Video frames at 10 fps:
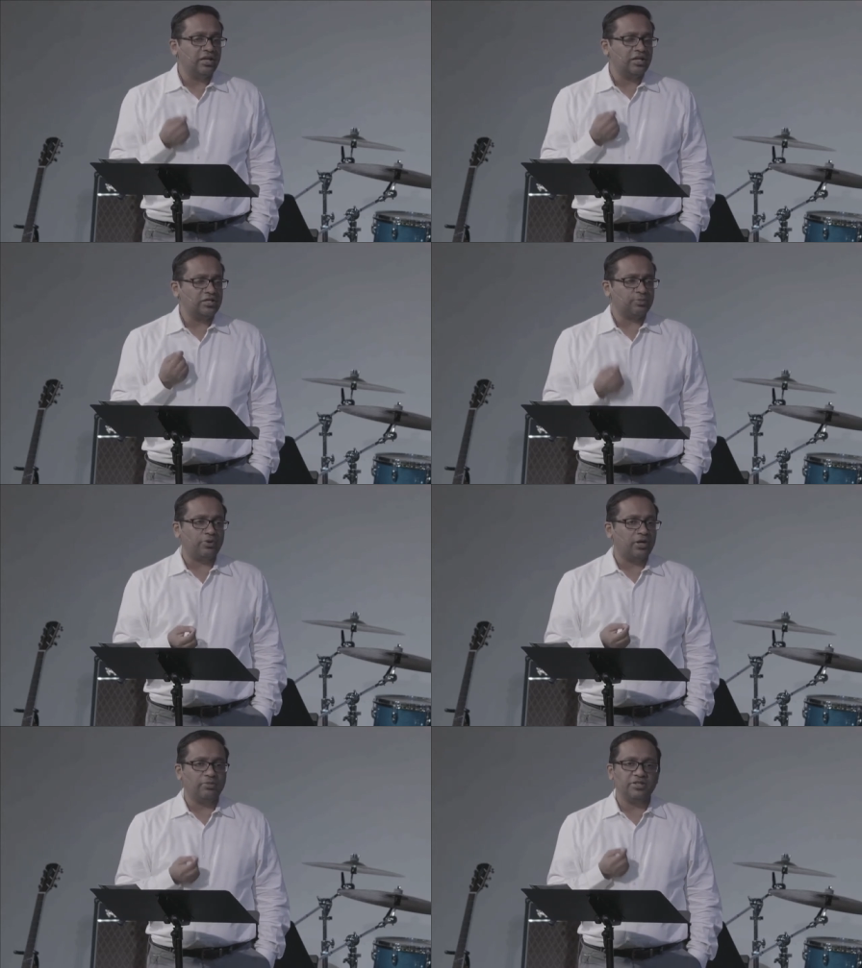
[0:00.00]
His
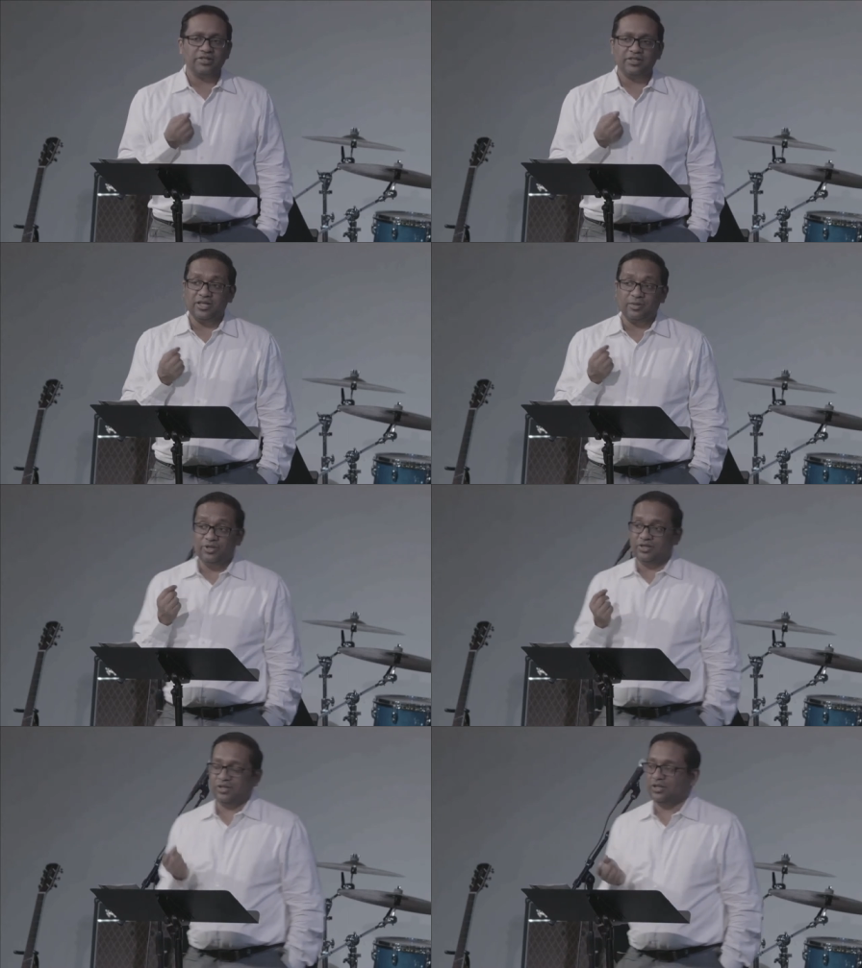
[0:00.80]
promise is that
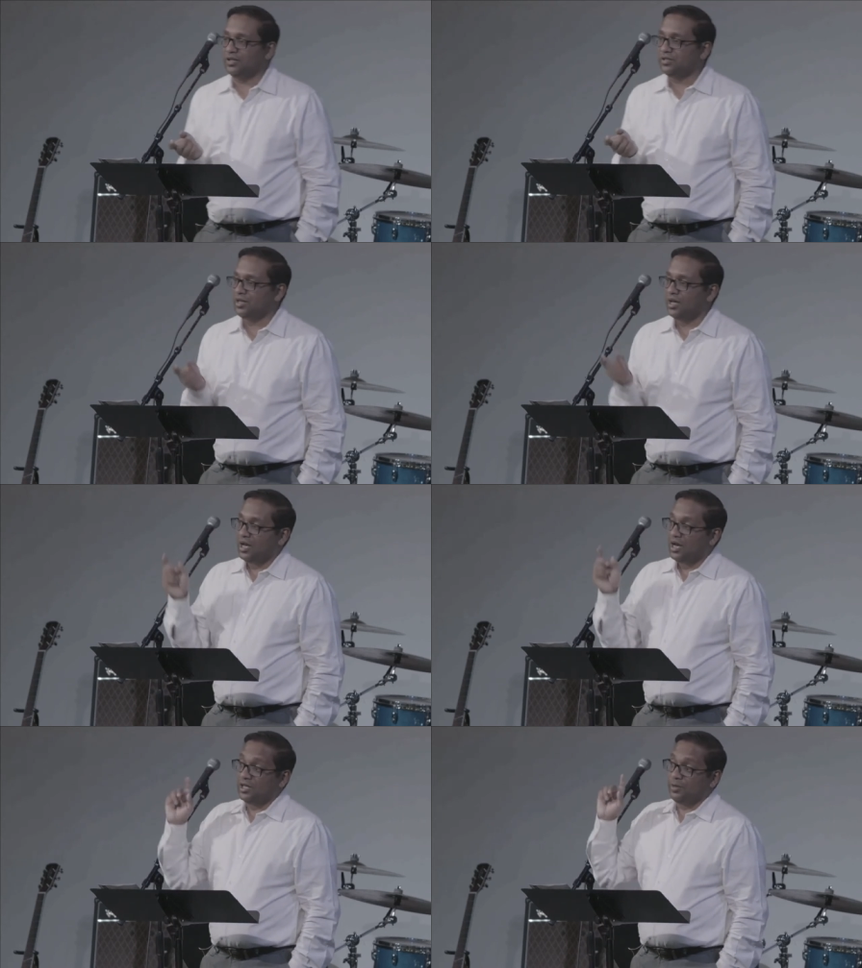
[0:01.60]
because
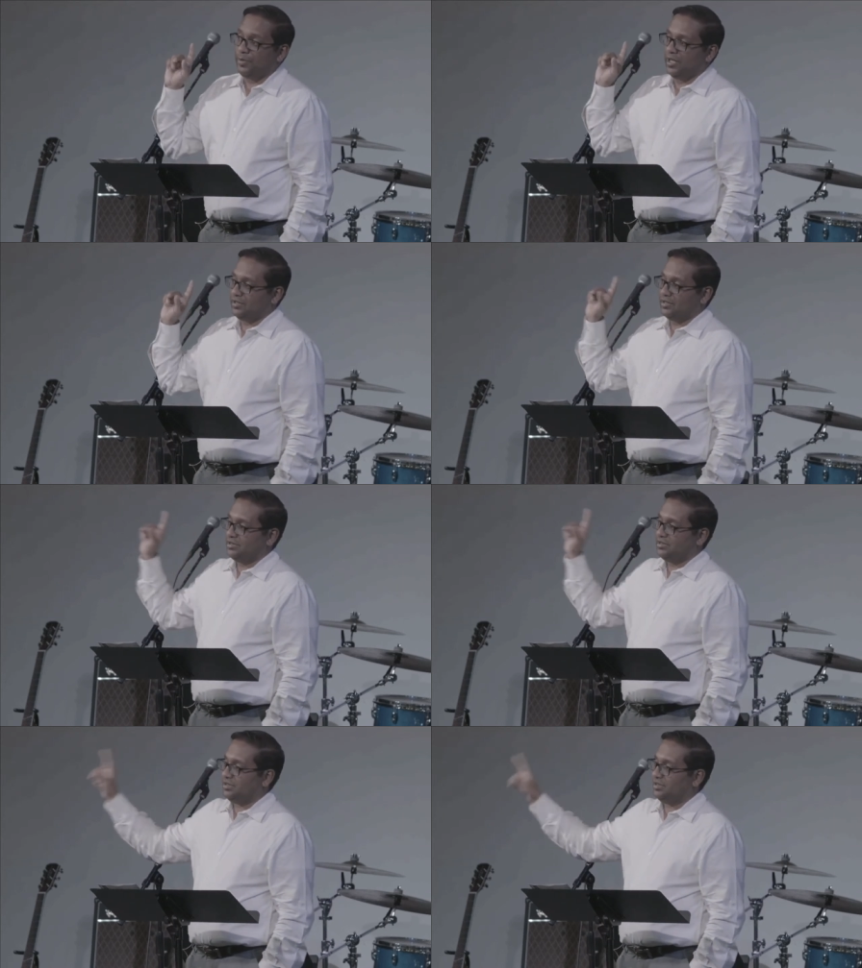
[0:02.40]
I
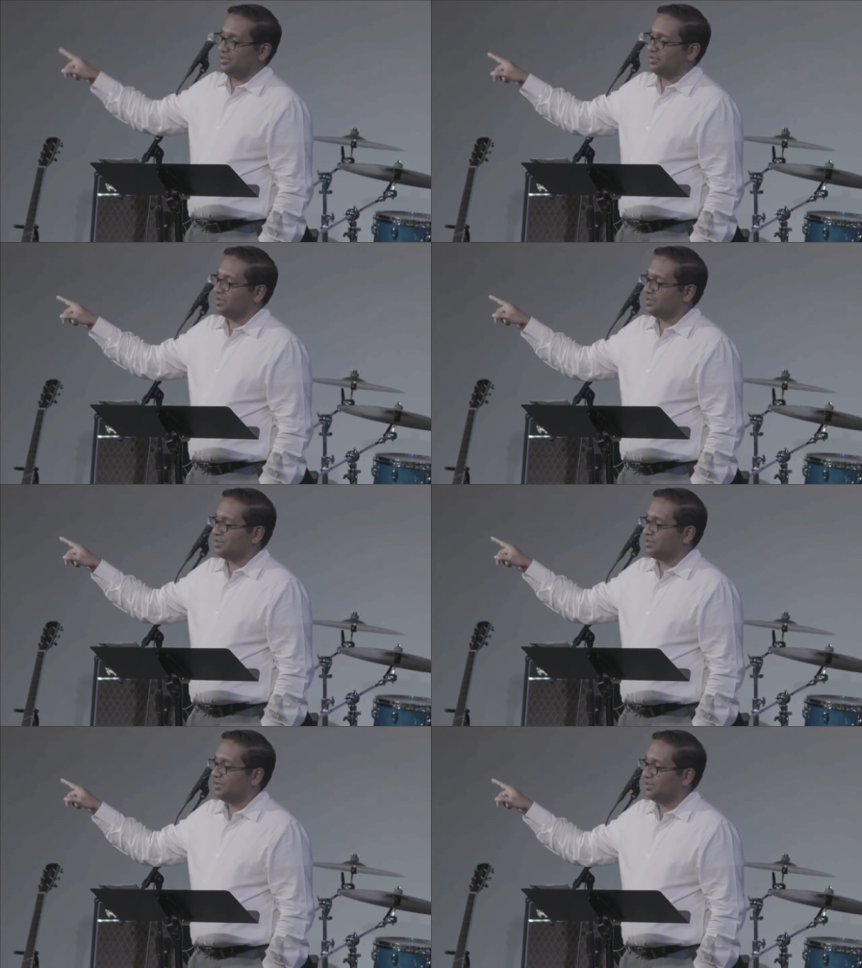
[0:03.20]
abandon
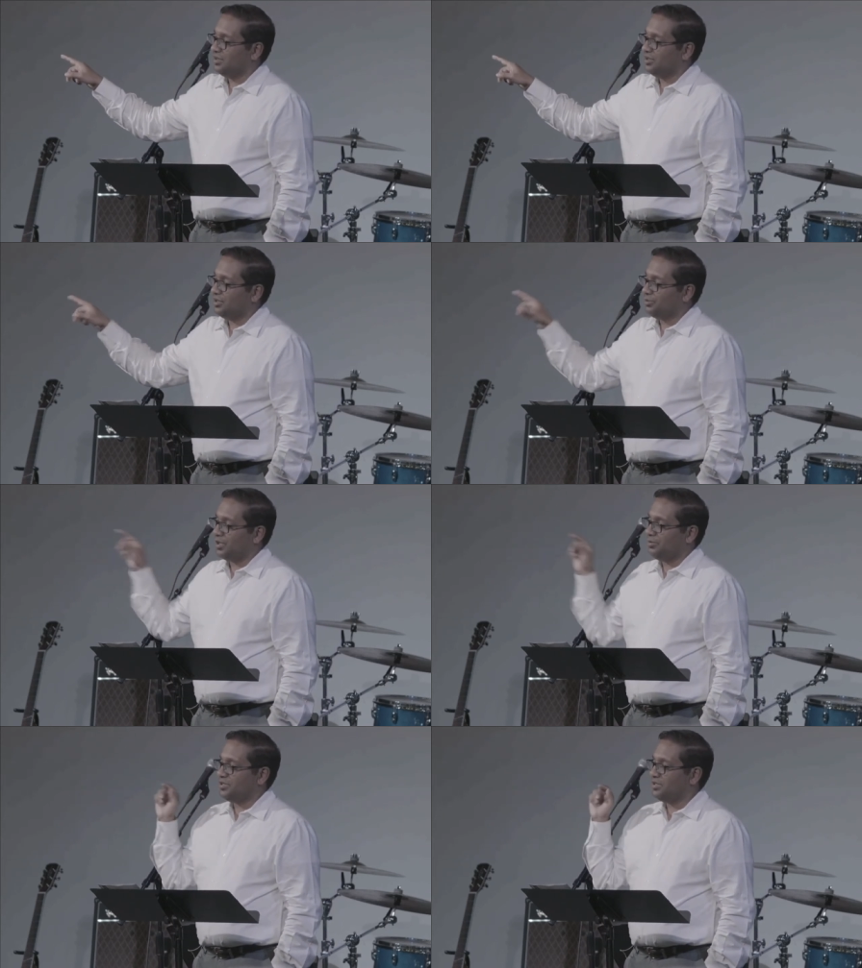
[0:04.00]
Jesus, the
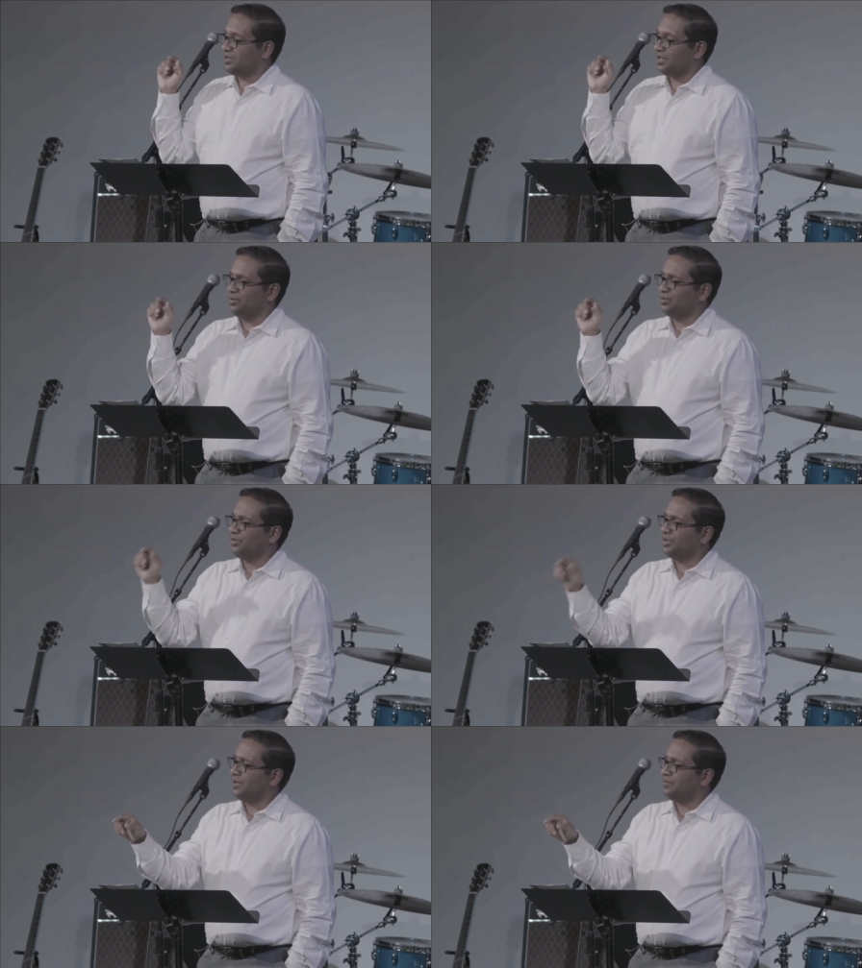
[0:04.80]
promise is he will
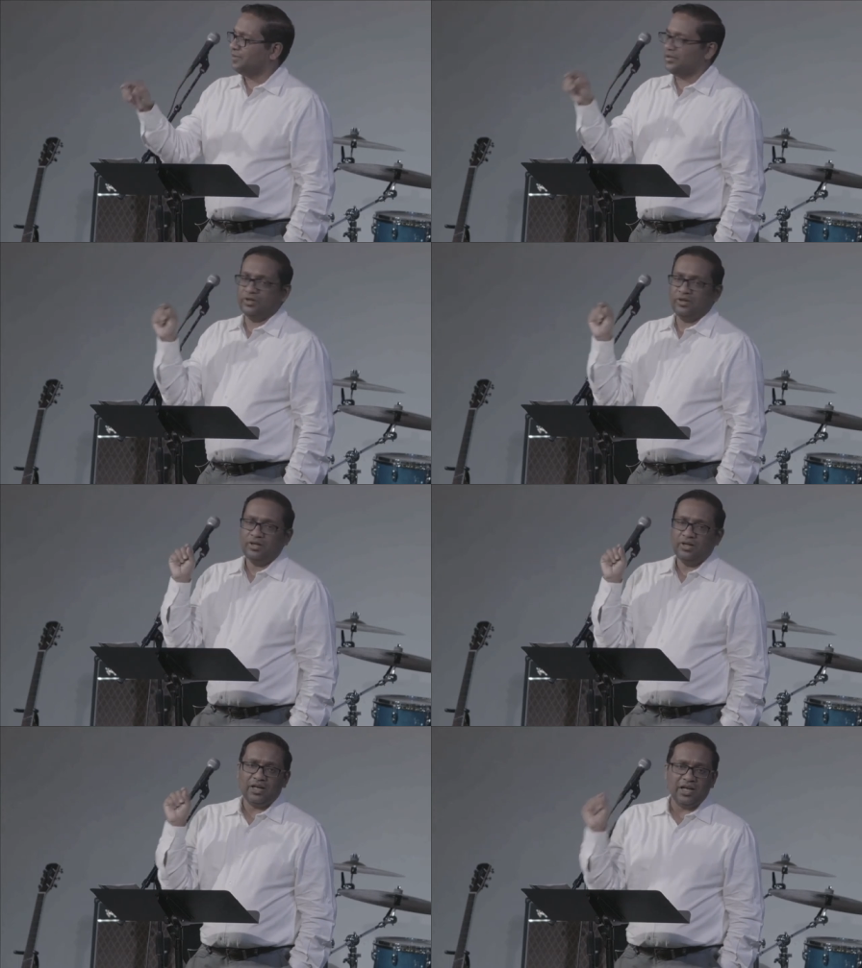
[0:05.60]
never,
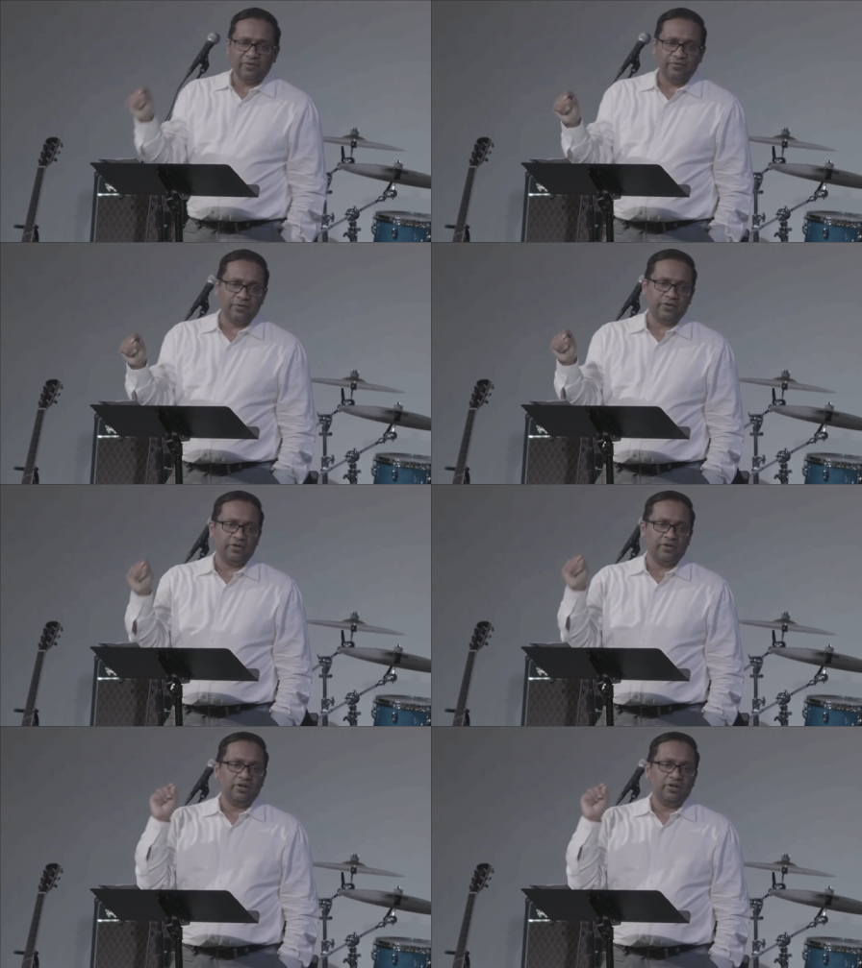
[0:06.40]
ever,